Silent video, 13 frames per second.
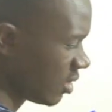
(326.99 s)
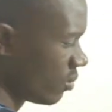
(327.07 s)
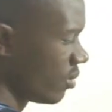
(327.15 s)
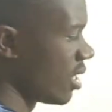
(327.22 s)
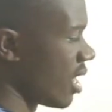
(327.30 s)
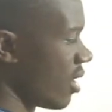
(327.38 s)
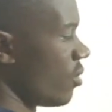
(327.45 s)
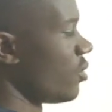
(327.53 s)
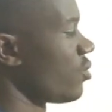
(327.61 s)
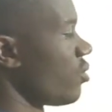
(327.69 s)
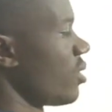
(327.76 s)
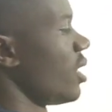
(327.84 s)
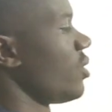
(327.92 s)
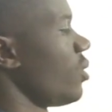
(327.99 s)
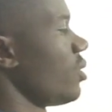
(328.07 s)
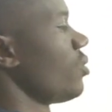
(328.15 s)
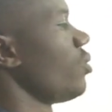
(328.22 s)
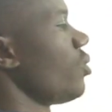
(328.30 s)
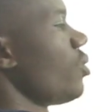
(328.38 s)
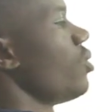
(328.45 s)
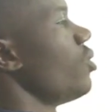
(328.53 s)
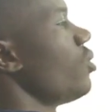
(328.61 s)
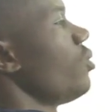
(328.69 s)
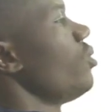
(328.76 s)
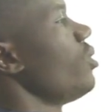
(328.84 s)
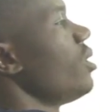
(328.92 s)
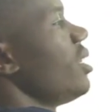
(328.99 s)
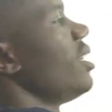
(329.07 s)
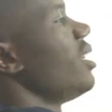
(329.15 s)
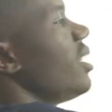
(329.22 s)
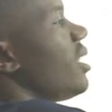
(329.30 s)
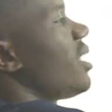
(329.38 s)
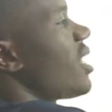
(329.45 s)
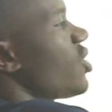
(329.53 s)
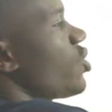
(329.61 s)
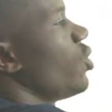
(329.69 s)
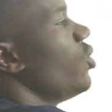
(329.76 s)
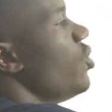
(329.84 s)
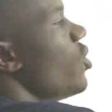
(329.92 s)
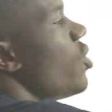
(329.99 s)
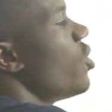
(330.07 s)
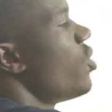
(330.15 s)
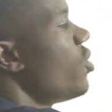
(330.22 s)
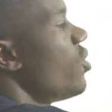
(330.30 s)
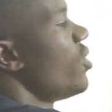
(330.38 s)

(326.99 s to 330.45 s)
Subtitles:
we are going to look at what we call rational